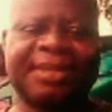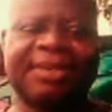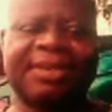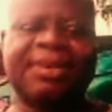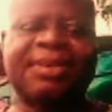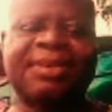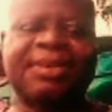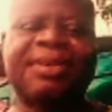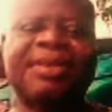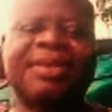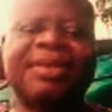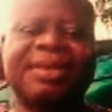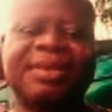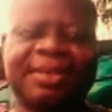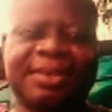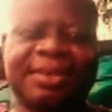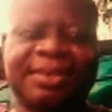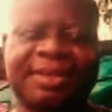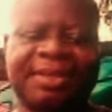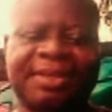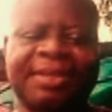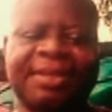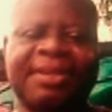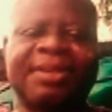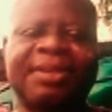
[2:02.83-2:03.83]
and Pepperell.
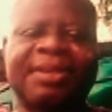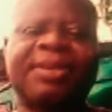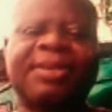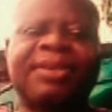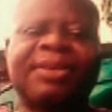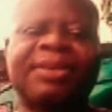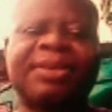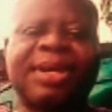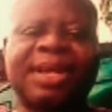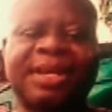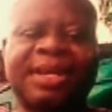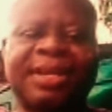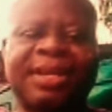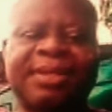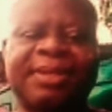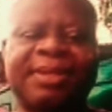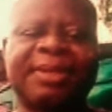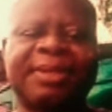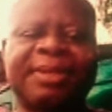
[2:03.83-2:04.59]
And